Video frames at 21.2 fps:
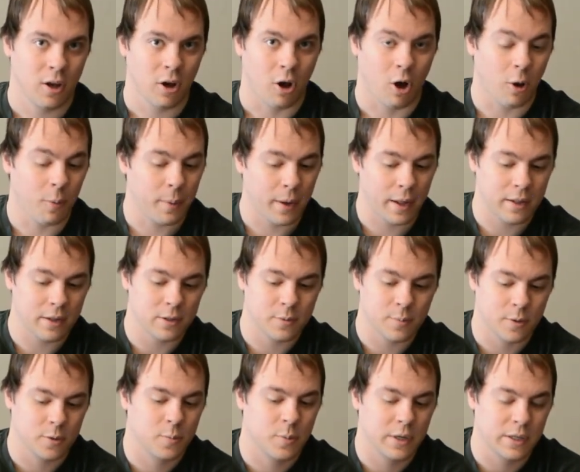All pilots
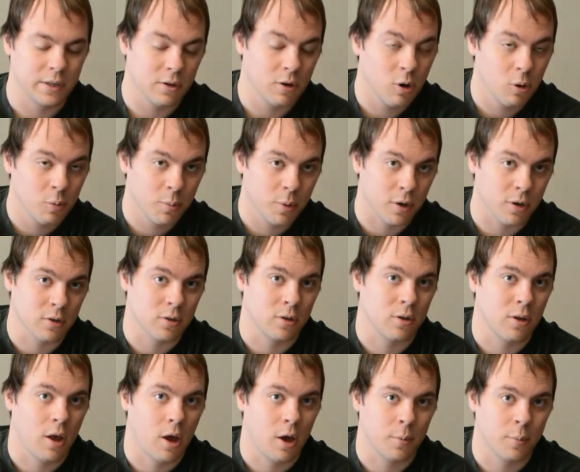must bring their own
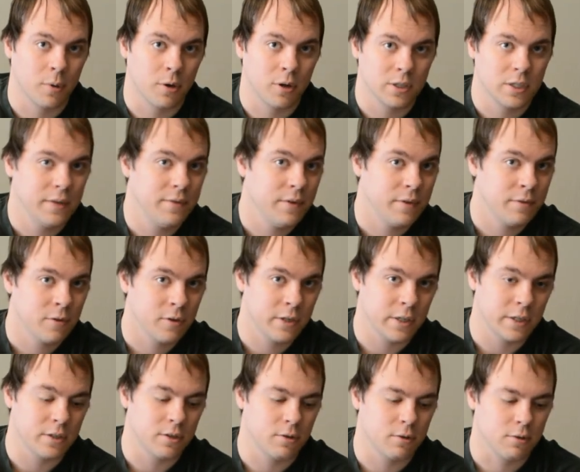personal logbooks, even if they're
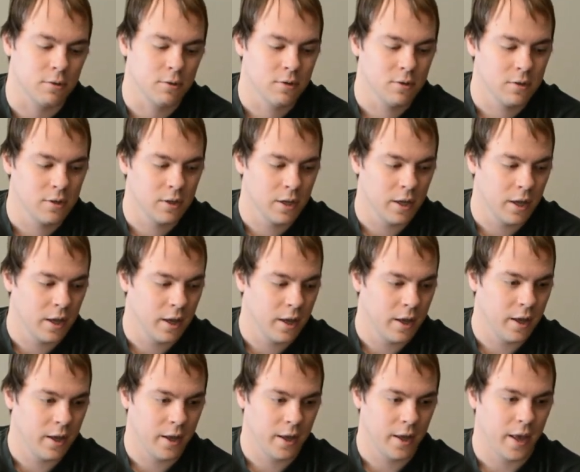digital,
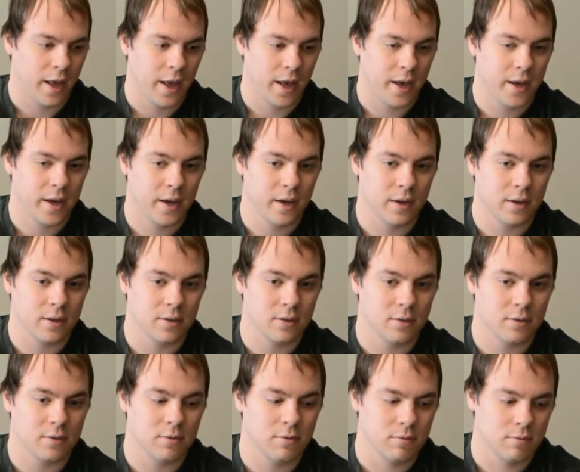and
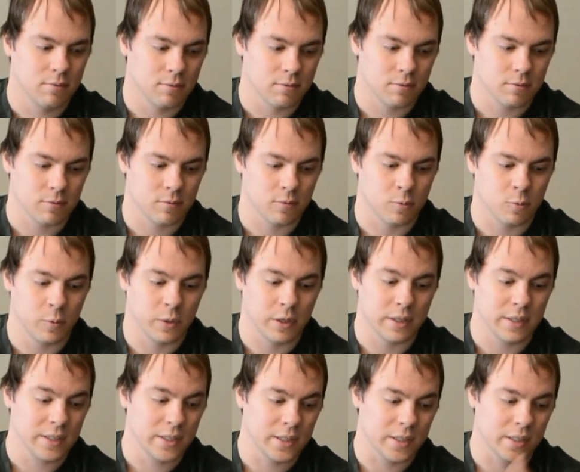
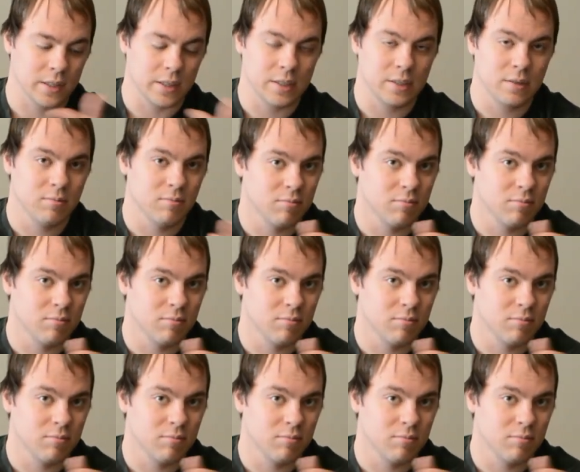realistically,